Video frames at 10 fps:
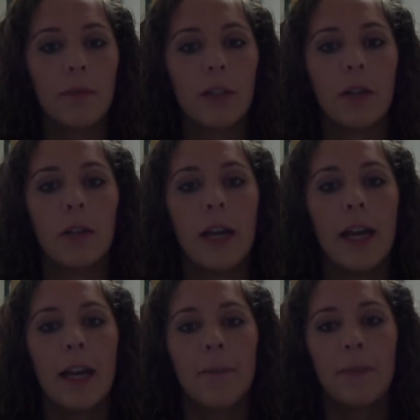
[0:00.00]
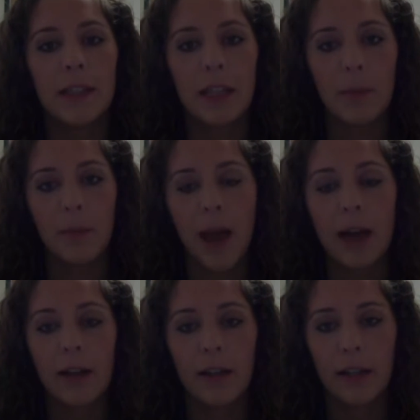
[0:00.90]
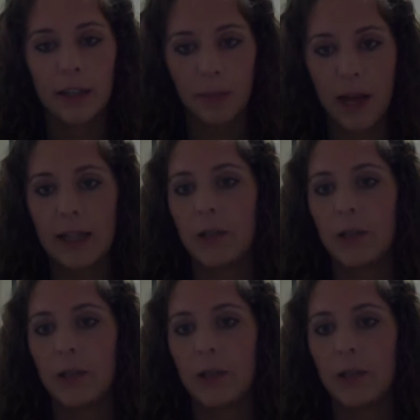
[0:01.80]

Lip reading: So this same pattern is applied